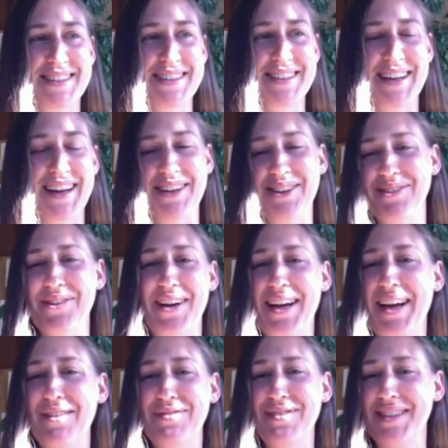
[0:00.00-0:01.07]
I don't know, I
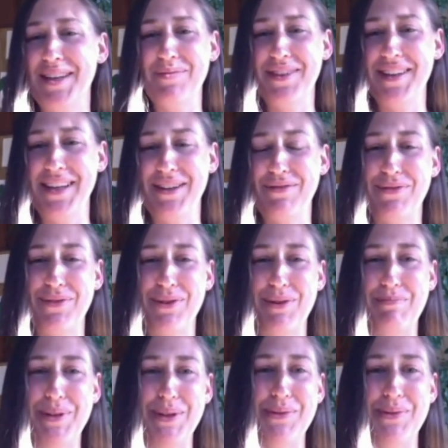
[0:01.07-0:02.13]
have something for
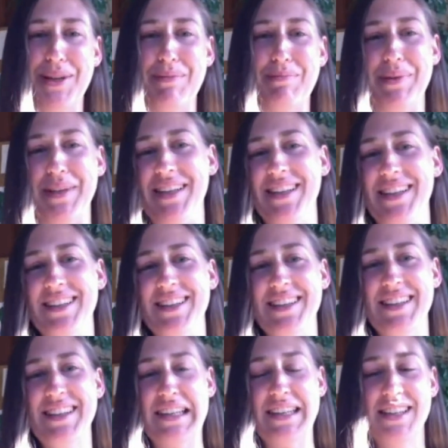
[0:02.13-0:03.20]
beauty being
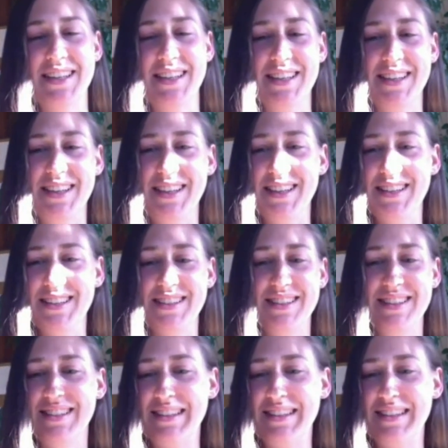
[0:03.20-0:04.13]
in